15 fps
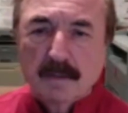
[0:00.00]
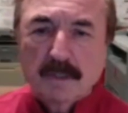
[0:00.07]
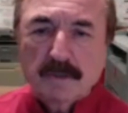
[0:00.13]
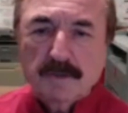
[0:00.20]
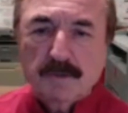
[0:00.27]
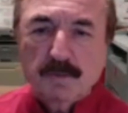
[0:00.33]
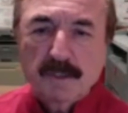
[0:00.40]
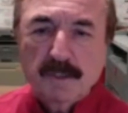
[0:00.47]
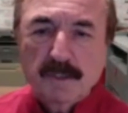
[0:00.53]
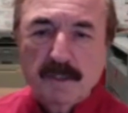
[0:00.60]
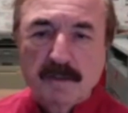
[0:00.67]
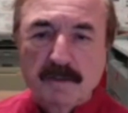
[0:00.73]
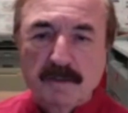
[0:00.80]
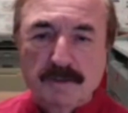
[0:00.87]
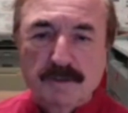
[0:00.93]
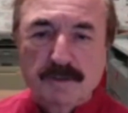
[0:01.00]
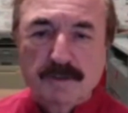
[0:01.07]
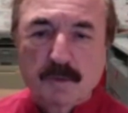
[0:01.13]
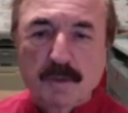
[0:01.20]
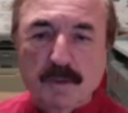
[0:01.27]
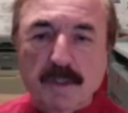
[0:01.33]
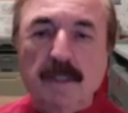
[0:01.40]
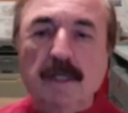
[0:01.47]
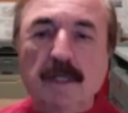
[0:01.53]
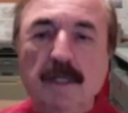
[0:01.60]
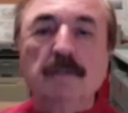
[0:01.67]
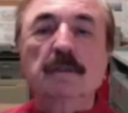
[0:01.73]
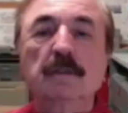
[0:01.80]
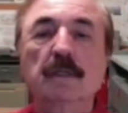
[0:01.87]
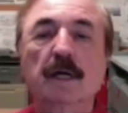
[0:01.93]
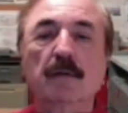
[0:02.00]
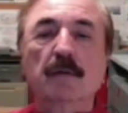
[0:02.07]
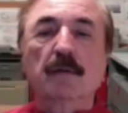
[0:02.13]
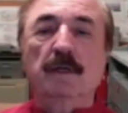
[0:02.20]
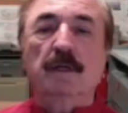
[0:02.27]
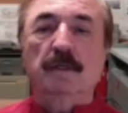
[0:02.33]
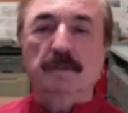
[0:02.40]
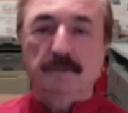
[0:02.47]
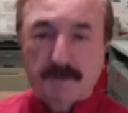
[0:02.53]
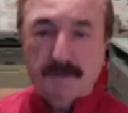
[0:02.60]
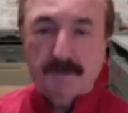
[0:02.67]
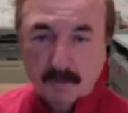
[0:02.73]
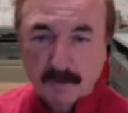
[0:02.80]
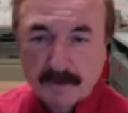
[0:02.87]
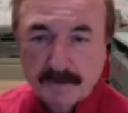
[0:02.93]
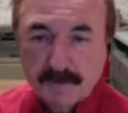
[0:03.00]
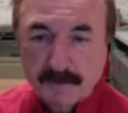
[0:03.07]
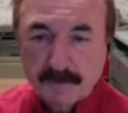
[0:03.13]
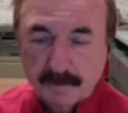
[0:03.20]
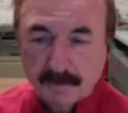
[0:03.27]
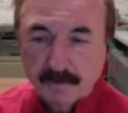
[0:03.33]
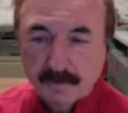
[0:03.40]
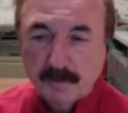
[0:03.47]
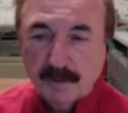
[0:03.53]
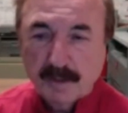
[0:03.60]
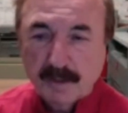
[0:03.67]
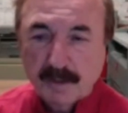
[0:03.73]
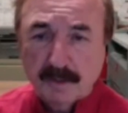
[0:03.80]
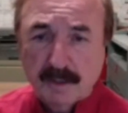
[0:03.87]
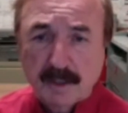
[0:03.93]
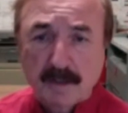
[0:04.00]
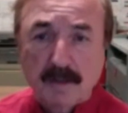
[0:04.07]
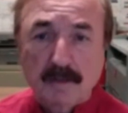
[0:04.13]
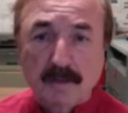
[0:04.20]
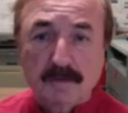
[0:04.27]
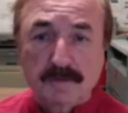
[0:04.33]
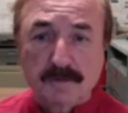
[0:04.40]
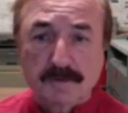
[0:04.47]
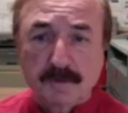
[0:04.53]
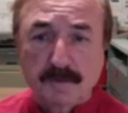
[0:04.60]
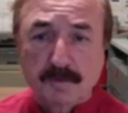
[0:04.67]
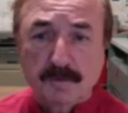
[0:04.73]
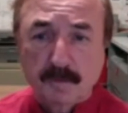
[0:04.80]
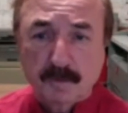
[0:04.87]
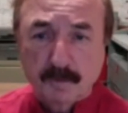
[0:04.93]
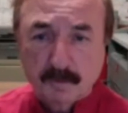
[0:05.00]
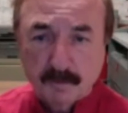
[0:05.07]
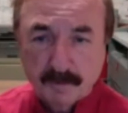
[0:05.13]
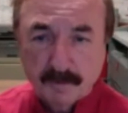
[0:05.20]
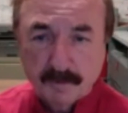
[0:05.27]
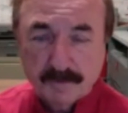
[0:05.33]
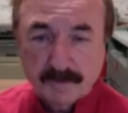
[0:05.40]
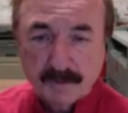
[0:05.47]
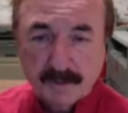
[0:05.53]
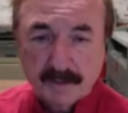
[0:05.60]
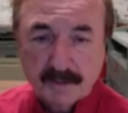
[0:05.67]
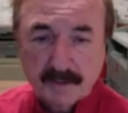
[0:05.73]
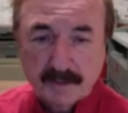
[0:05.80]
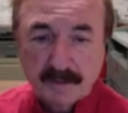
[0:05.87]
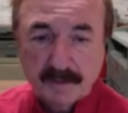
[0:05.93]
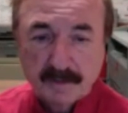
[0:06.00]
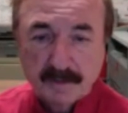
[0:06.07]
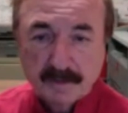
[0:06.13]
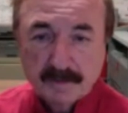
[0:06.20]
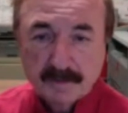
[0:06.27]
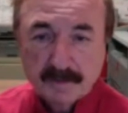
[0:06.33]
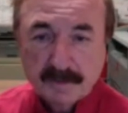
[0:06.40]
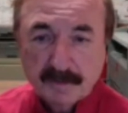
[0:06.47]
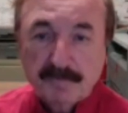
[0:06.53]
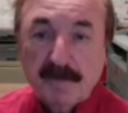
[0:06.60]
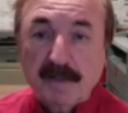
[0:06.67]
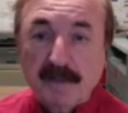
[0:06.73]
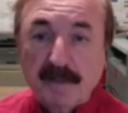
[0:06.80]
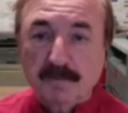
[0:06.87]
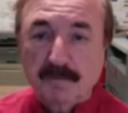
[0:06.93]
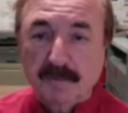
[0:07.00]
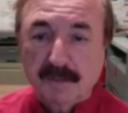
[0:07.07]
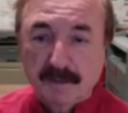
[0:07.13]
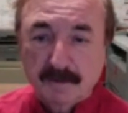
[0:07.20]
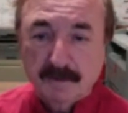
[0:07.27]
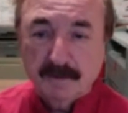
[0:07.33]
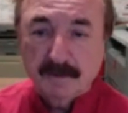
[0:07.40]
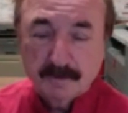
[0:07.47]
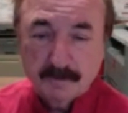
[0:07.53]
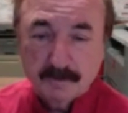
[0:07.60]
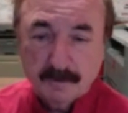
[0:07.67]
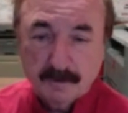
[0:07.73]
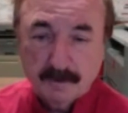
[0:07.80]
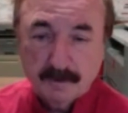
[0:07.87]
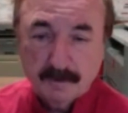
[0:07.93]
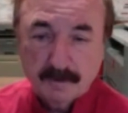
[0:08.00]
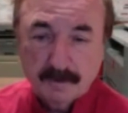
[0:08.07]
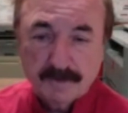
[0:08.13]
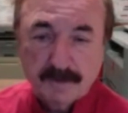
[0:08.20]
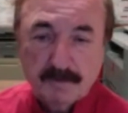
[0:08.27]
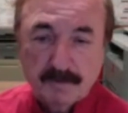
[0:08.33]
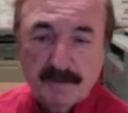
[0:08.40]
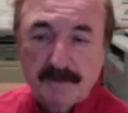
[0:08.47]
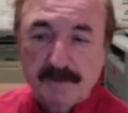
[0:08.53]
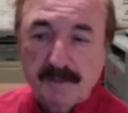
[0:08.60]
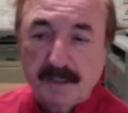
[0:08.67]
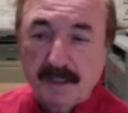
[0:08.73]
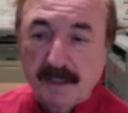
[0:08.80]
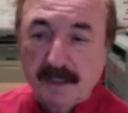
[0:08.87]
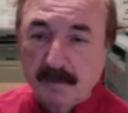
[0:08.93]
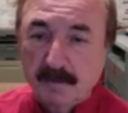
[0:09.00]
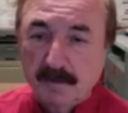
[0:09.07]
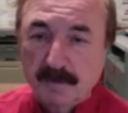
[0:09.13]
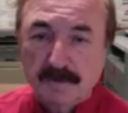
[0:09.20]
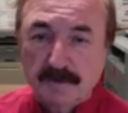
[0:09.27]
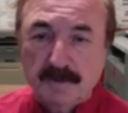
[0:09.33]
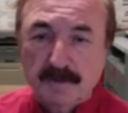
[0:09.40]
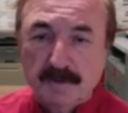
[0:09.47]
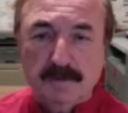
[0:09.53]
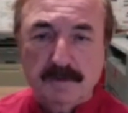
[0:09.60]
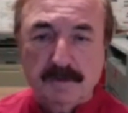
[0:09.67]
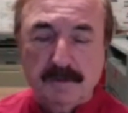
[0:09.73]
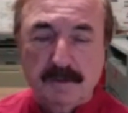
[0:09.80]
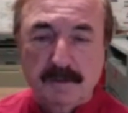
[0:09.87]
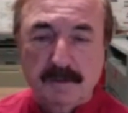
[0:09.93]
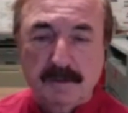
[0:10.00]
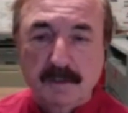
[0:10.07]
Well, it's really all in the story, and I write all the stories and create all the characters and so forth, whether it's like, say, Phantom Theater or Yosemite Sam and the Six